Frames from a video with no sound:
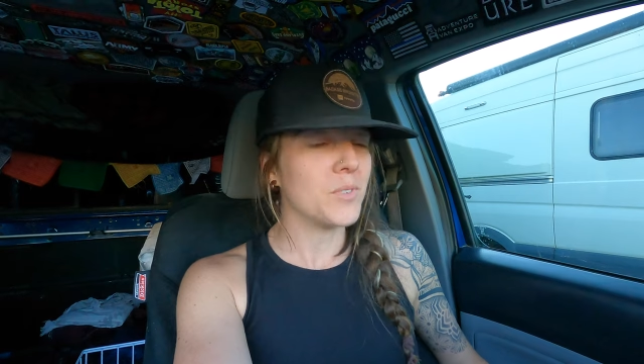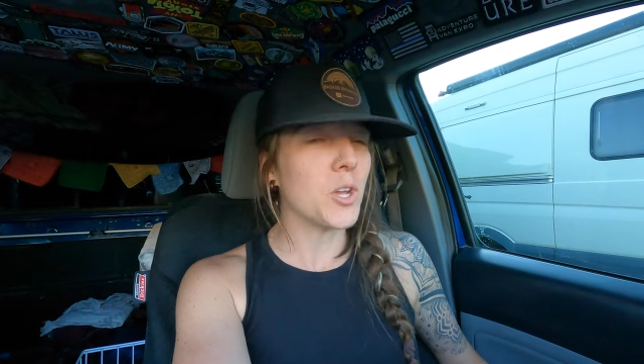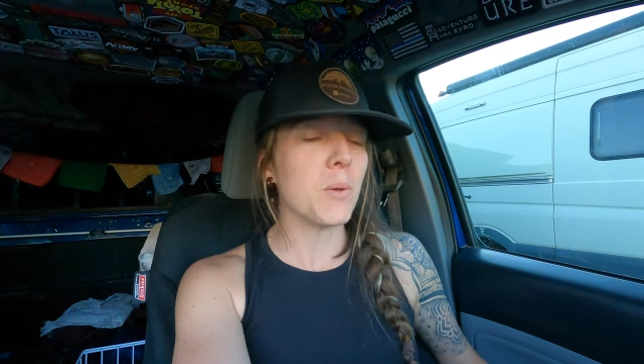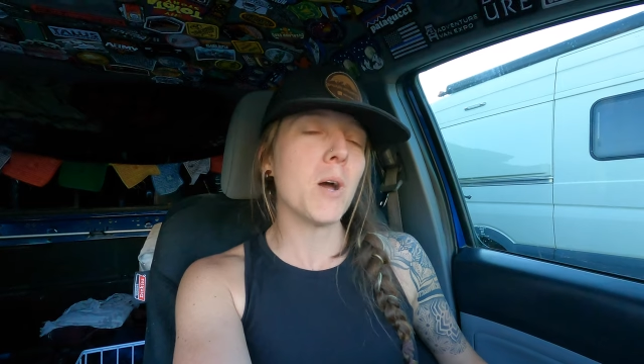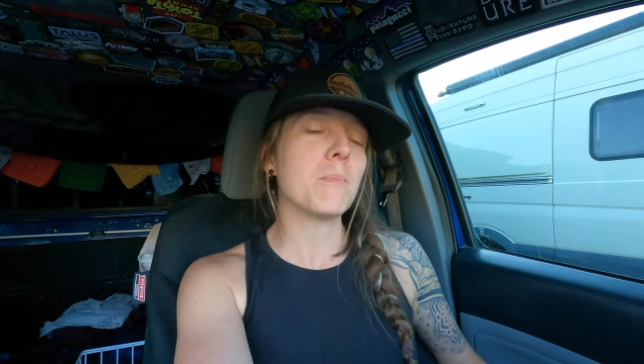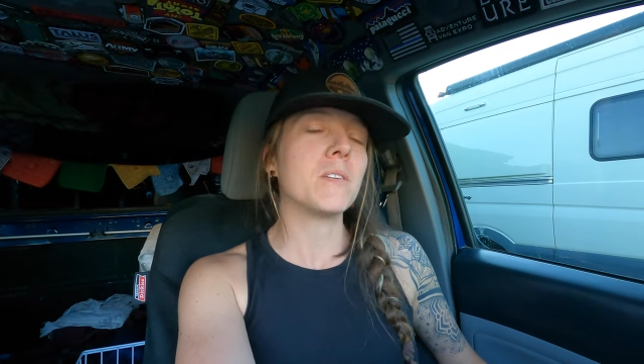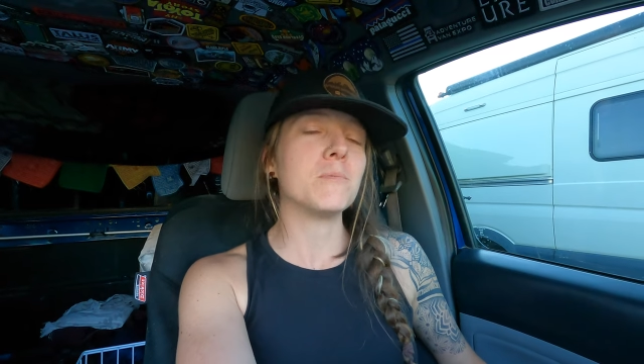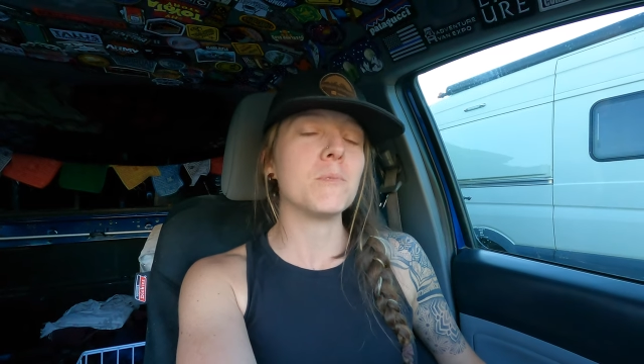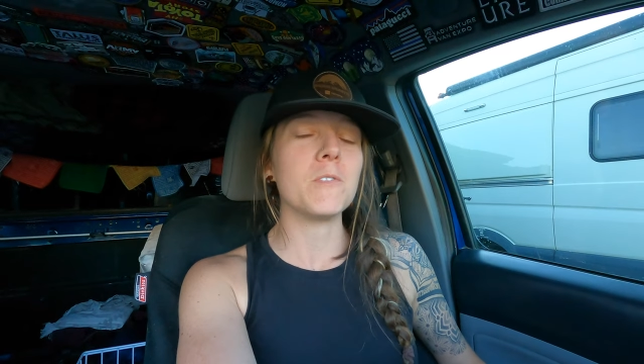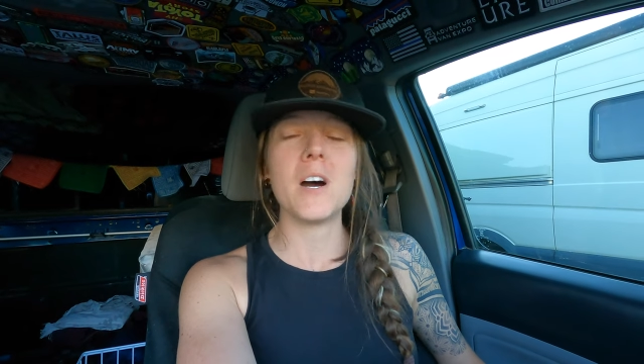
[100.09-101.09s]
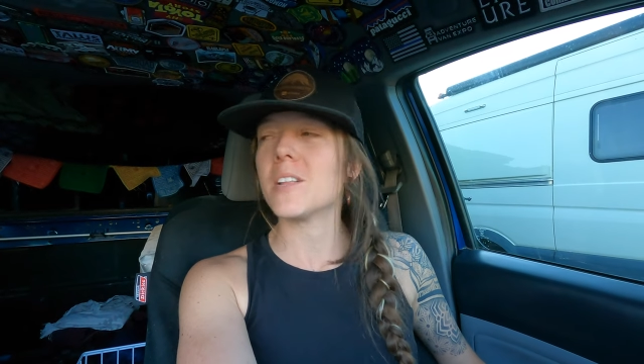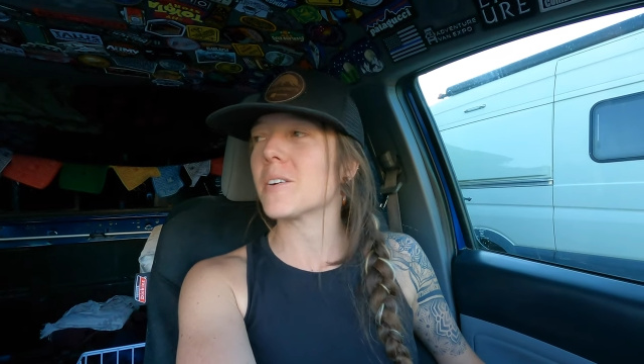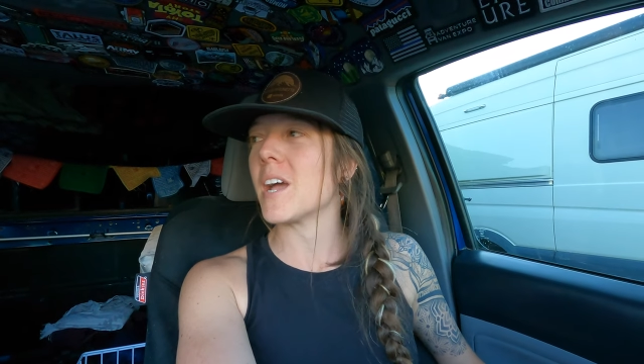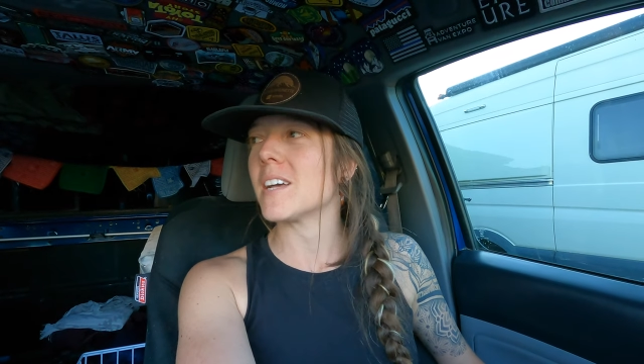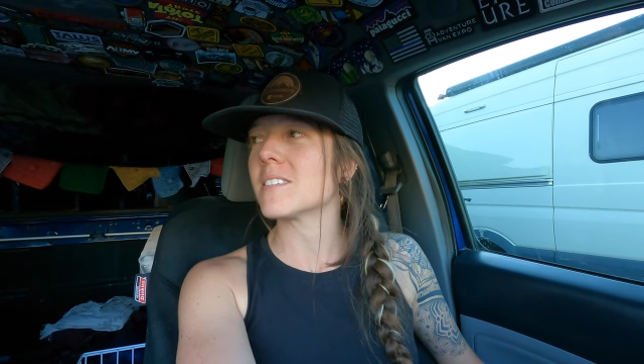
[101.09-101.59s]
Look him up, give him a follow,
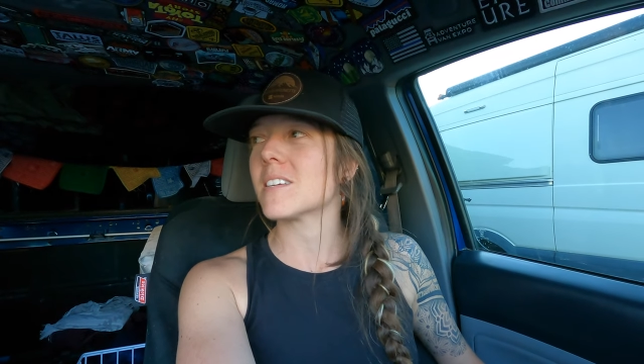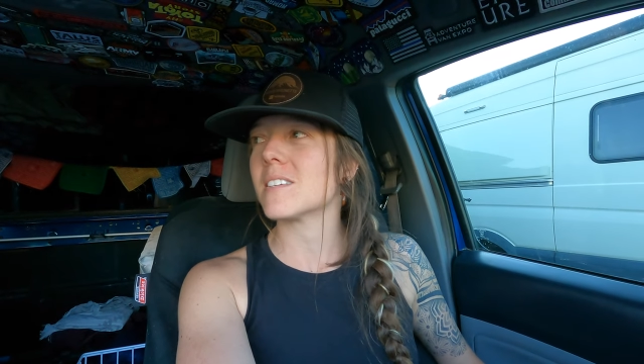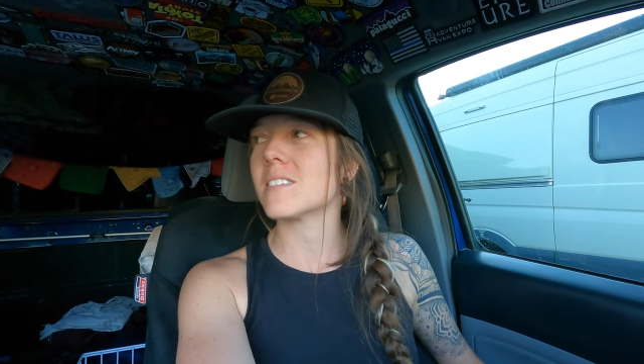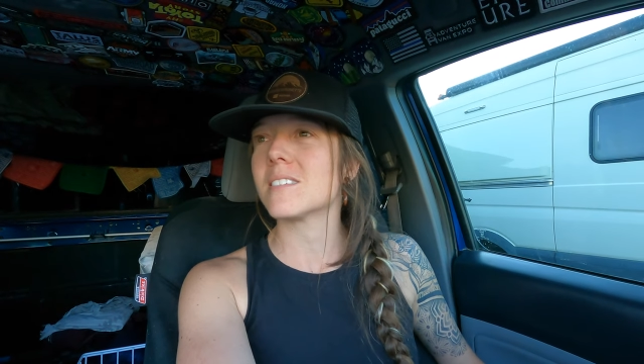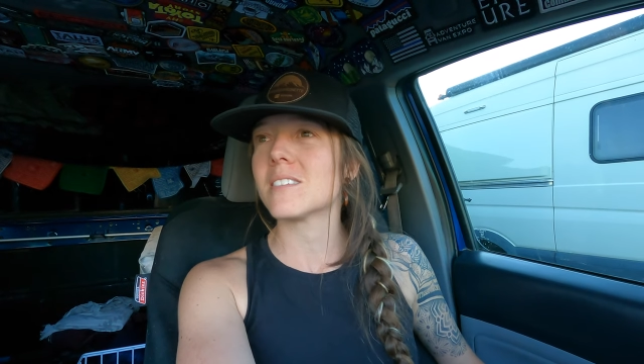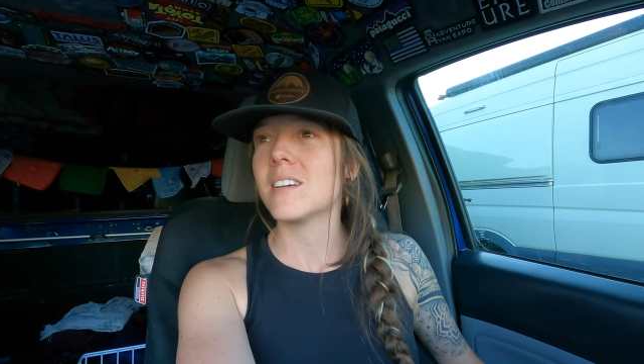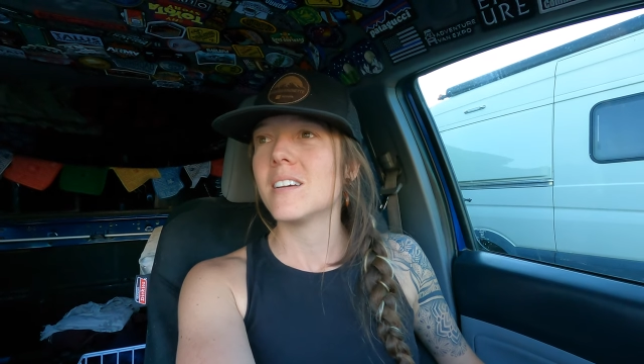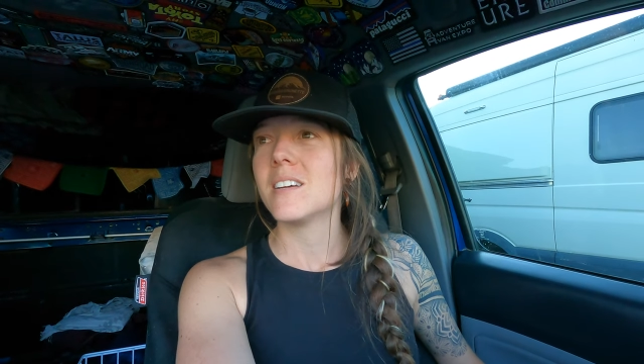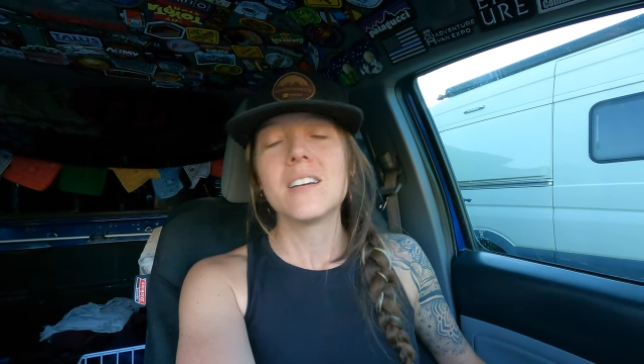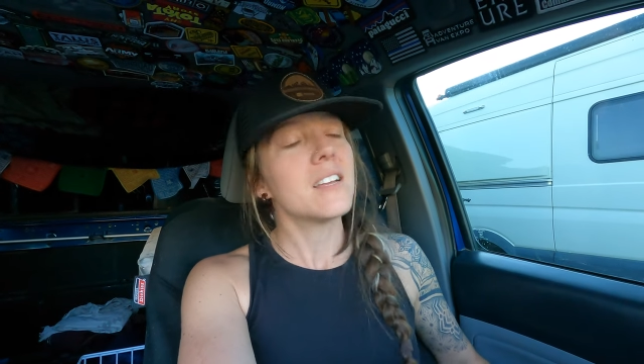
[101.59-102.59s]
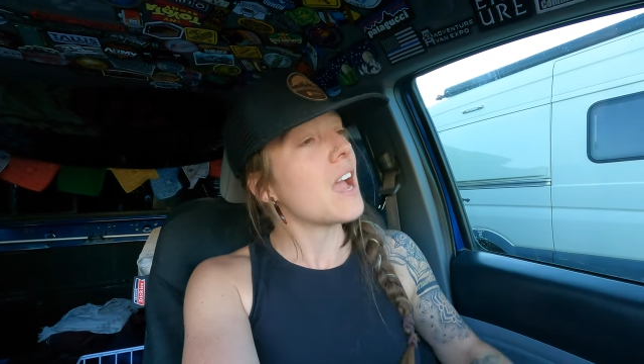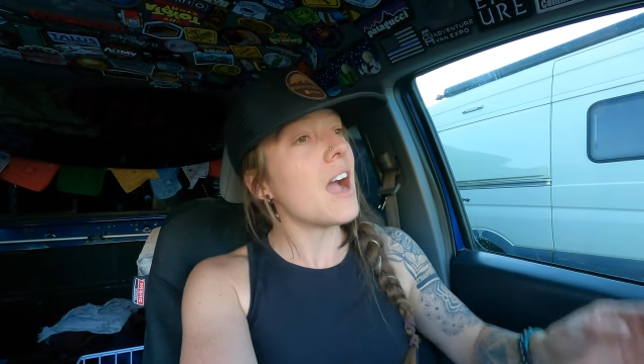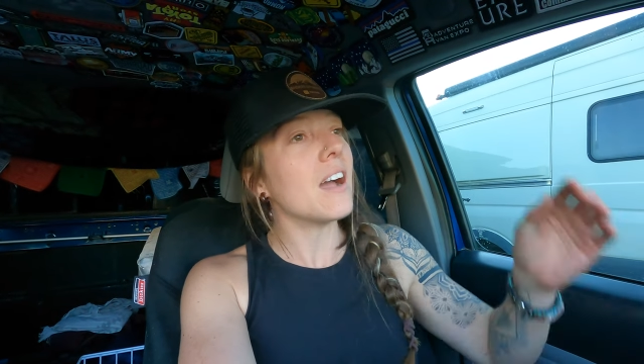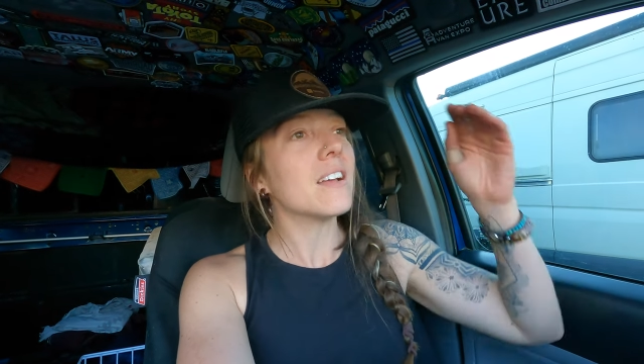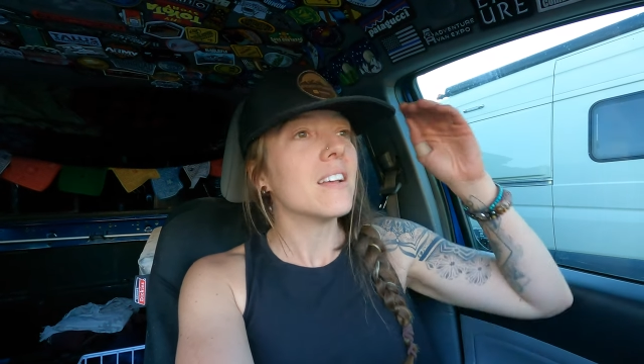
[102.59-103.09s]
guys, because yeah,